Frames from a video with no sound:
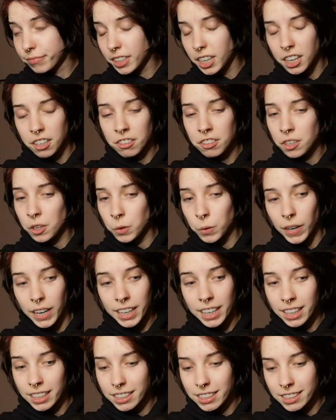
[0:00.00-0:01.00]
I don't know
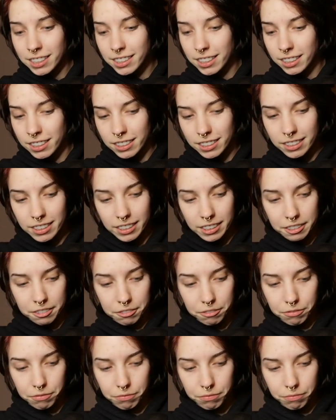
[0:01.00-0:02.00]
why I did this.
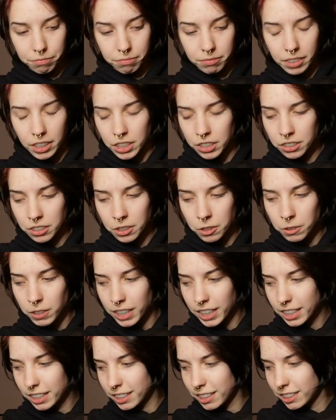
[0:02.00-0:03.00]
I don't know why
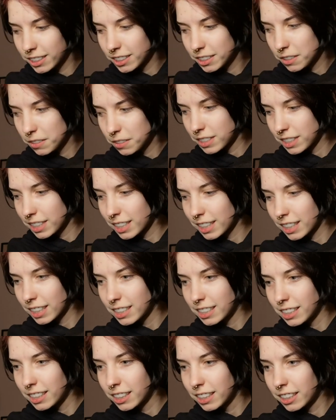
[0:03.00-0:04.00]
I thought this good
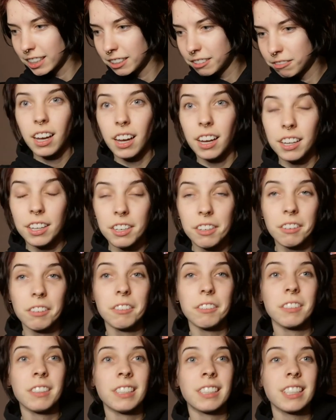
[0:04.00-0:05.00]
idea. I knew it
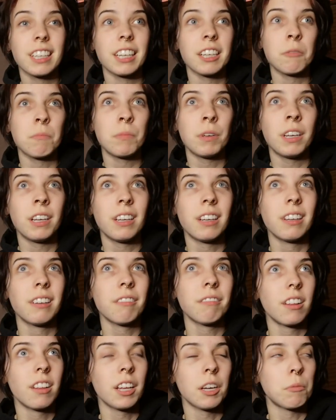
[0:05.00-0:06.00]
was gonna be,
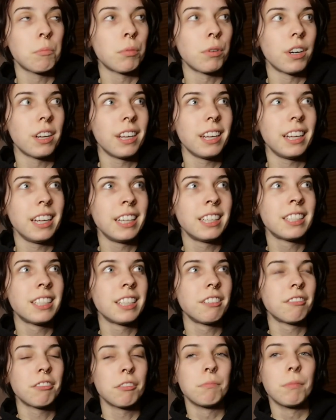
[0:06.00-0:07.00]
like, pretty
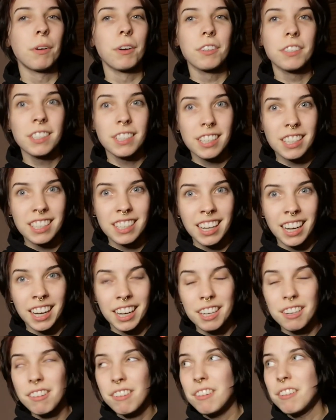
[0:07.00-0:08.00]
easy for most of the
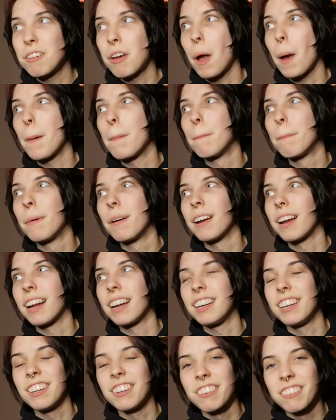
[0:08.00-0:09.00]
day, but I
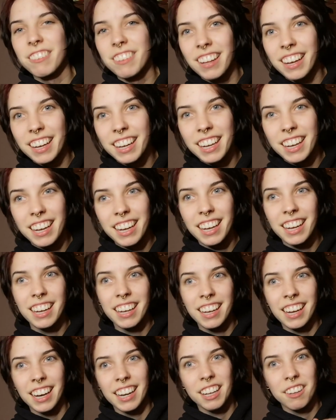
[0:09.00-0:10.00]
knew, like,
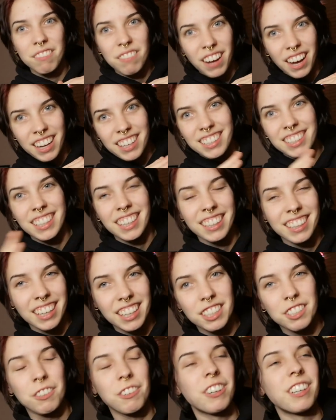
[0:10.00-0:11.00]
getting past, like,
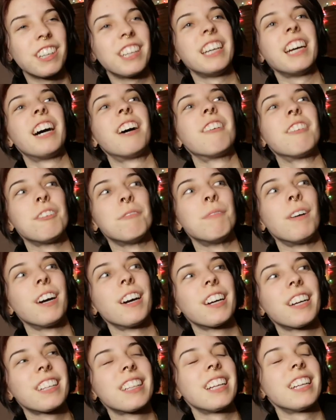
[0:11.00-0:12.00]
that 20-hour
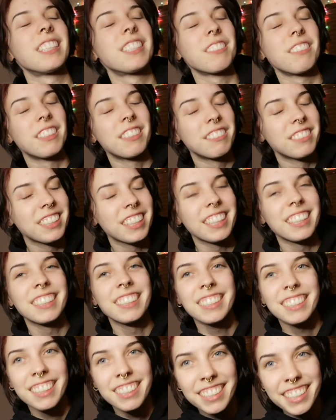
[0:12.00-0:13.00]
mark, that's when it was gonna
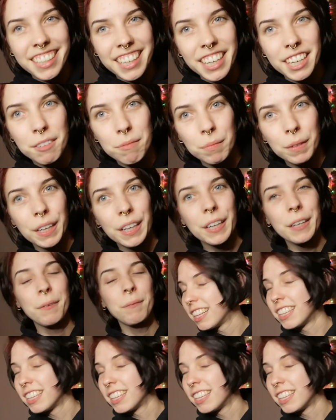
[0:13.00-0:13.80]
start to hit me.